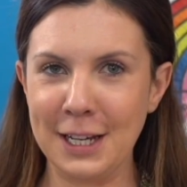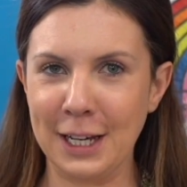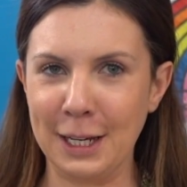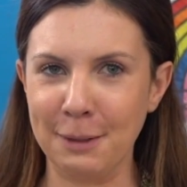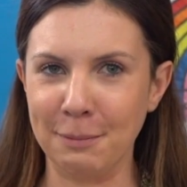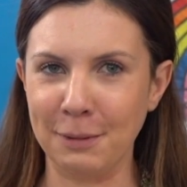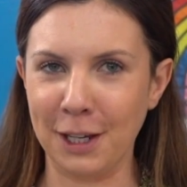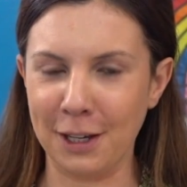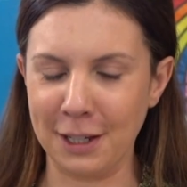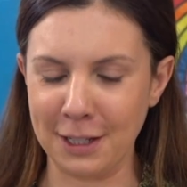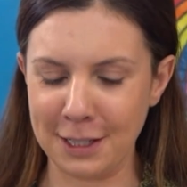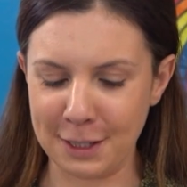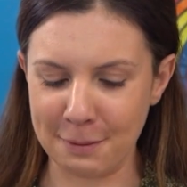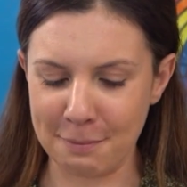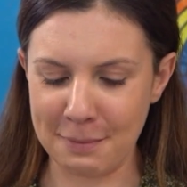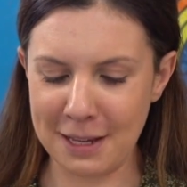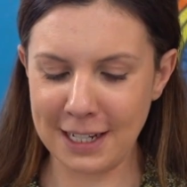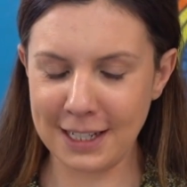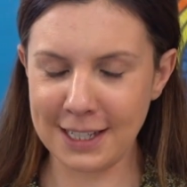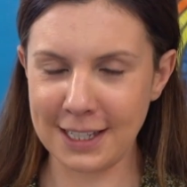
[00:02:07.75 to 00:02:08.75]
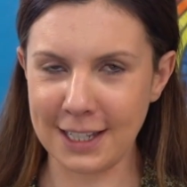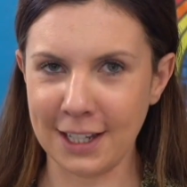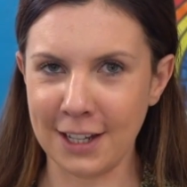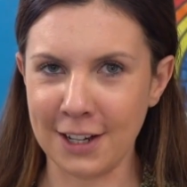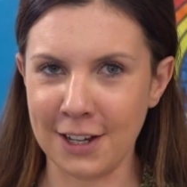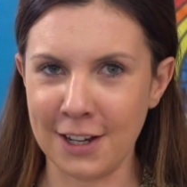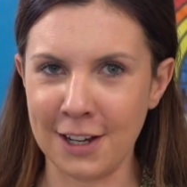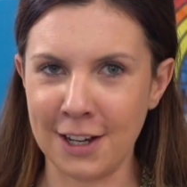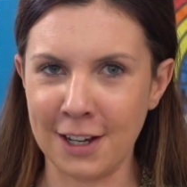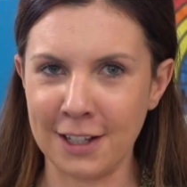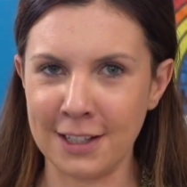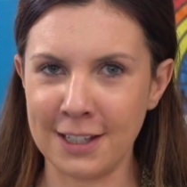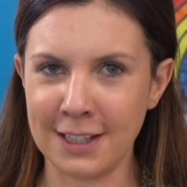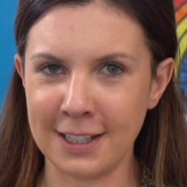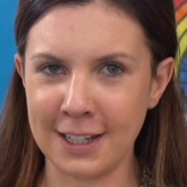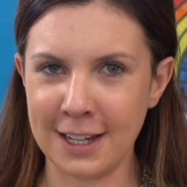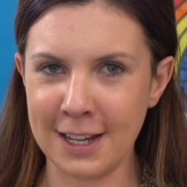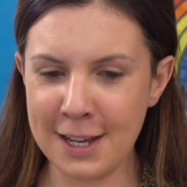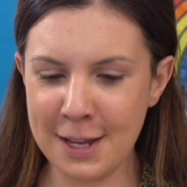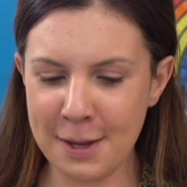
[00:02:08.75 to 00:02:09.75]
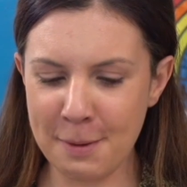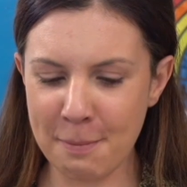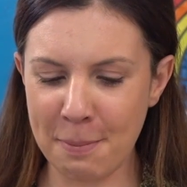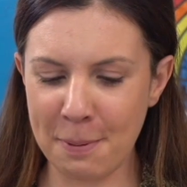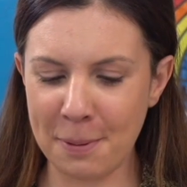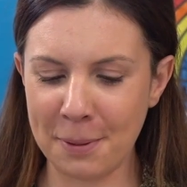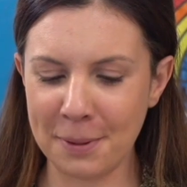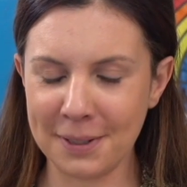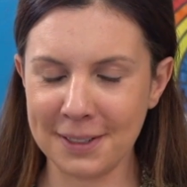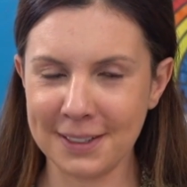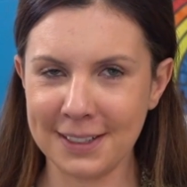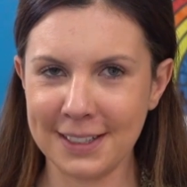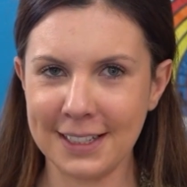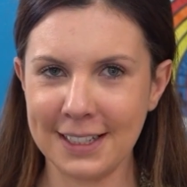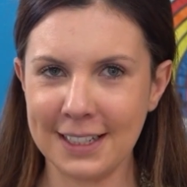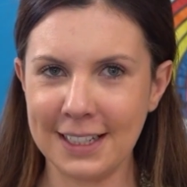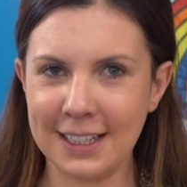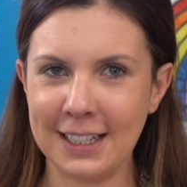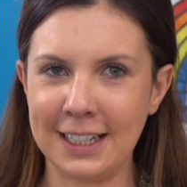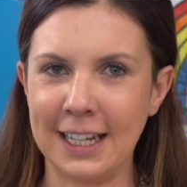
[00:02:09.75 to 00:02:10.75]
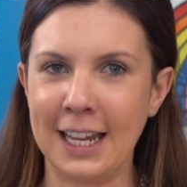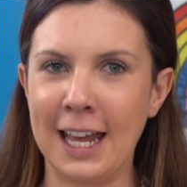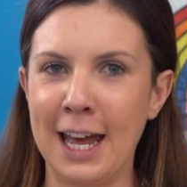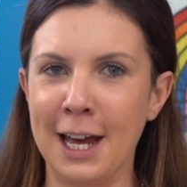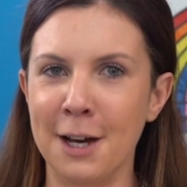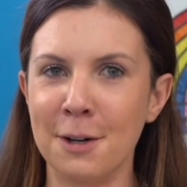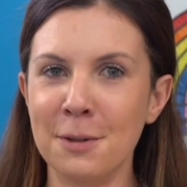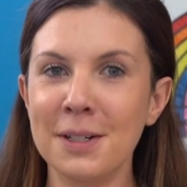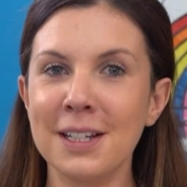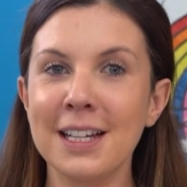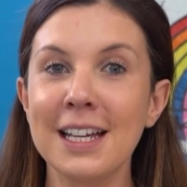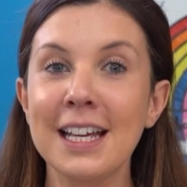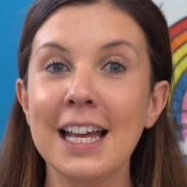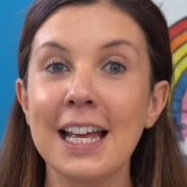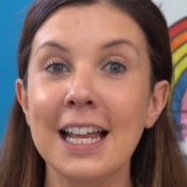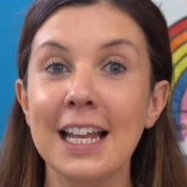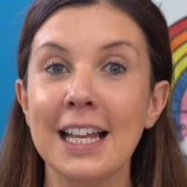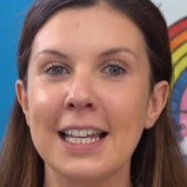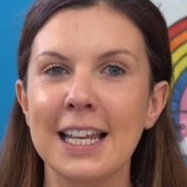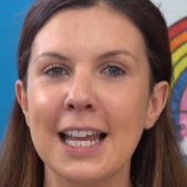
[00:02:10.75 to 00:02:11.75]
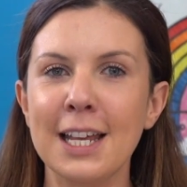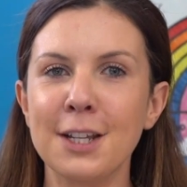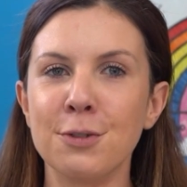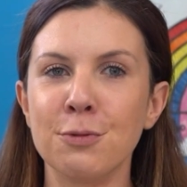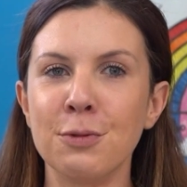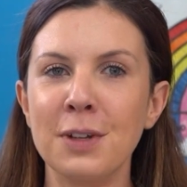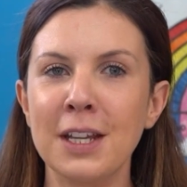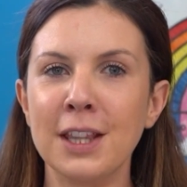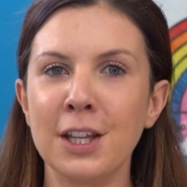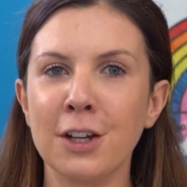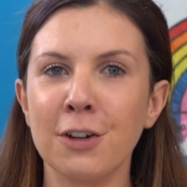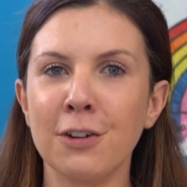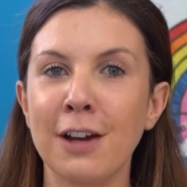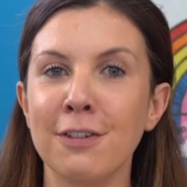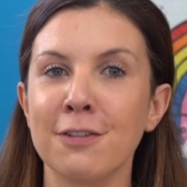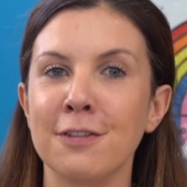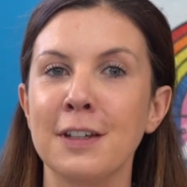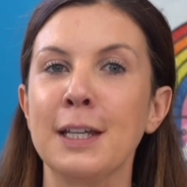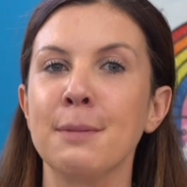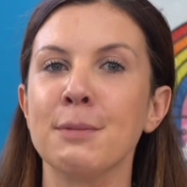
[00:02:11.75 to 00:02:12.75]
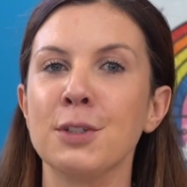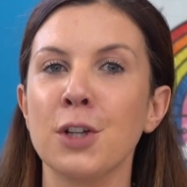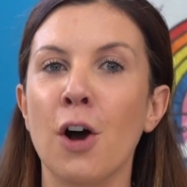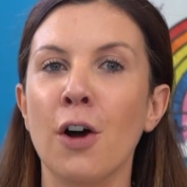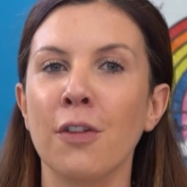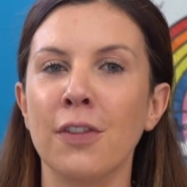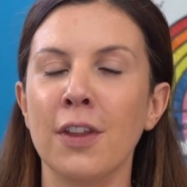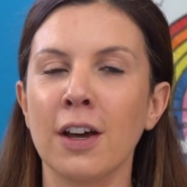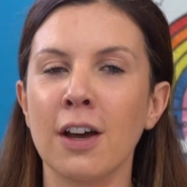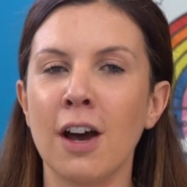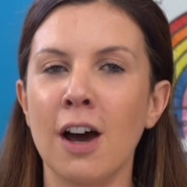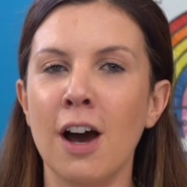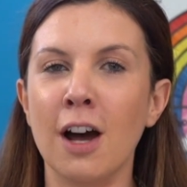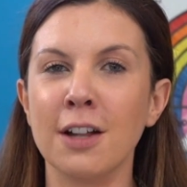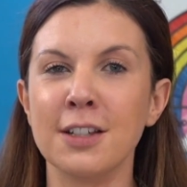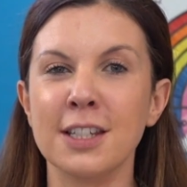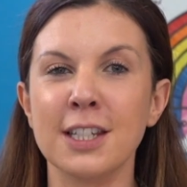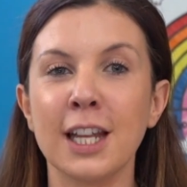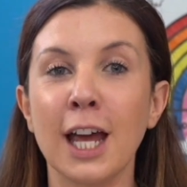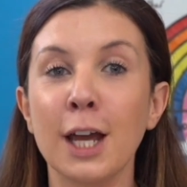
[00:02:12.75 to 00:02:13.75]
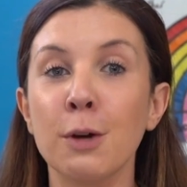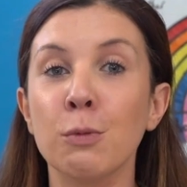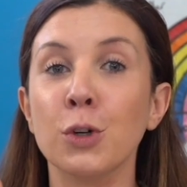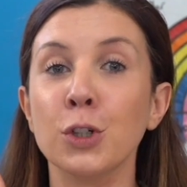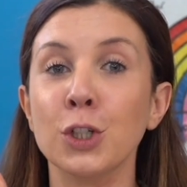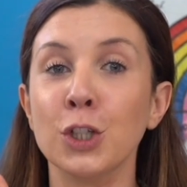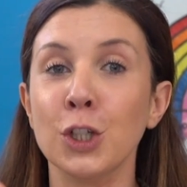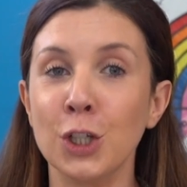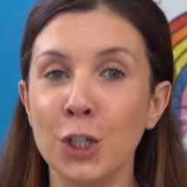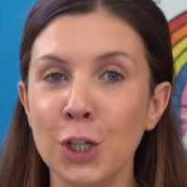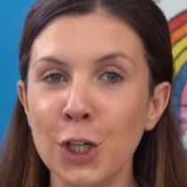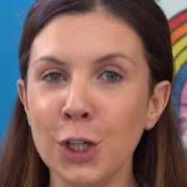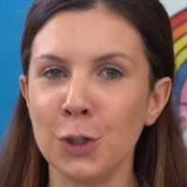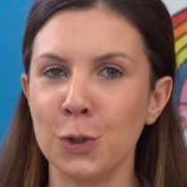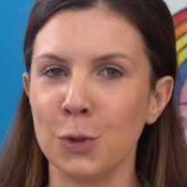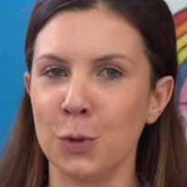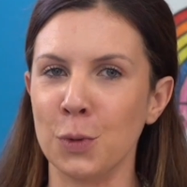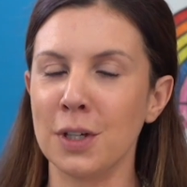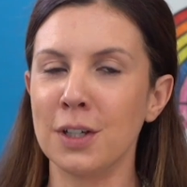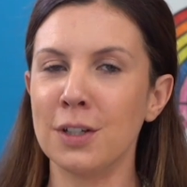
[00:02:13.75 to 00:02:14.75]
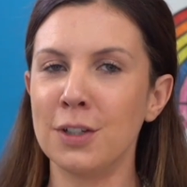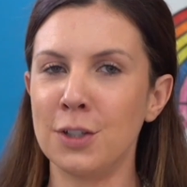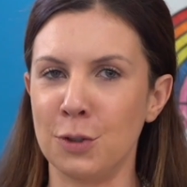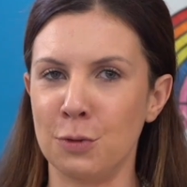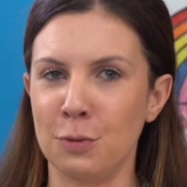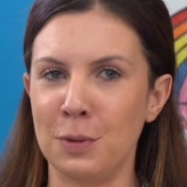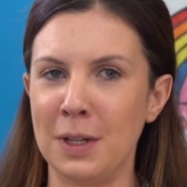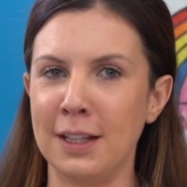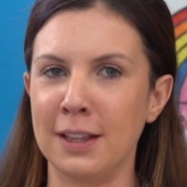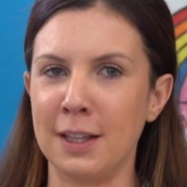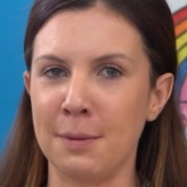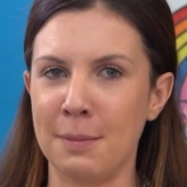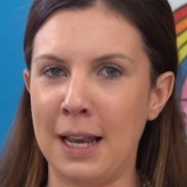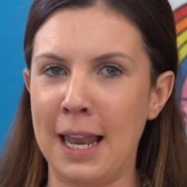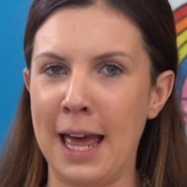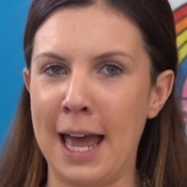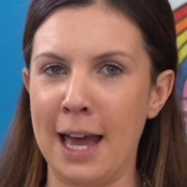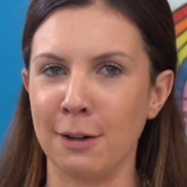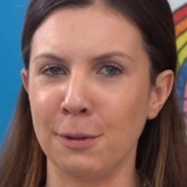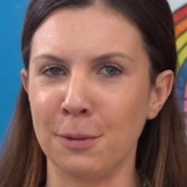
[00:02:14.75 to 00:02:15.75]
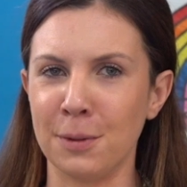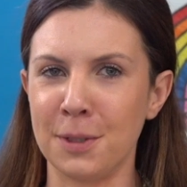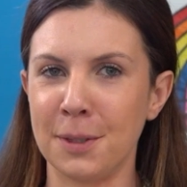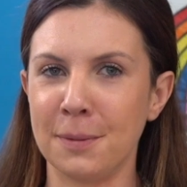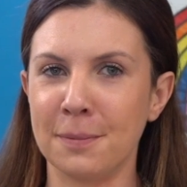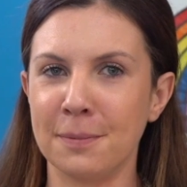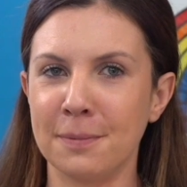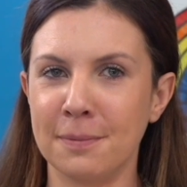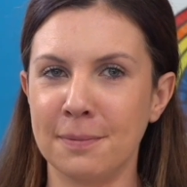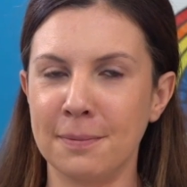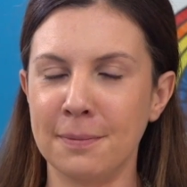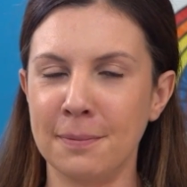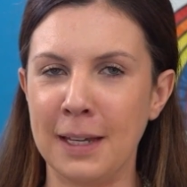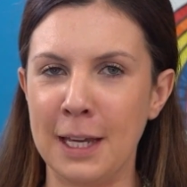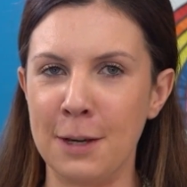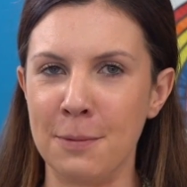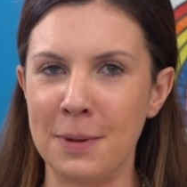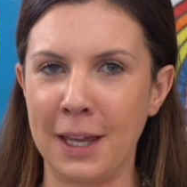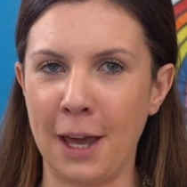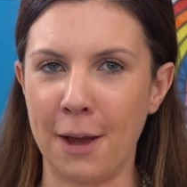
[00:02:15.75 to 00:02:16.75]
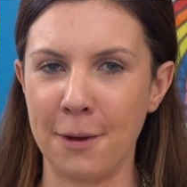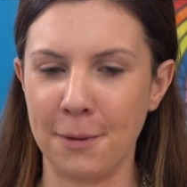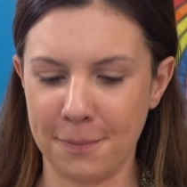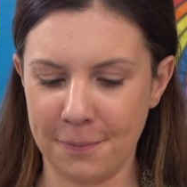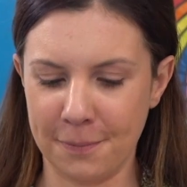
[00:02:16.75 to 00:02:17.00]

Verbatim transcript: I'm going to mix the cards up. Now, let's read the graphemes on the cards and I want you to read them aloud. Here we go.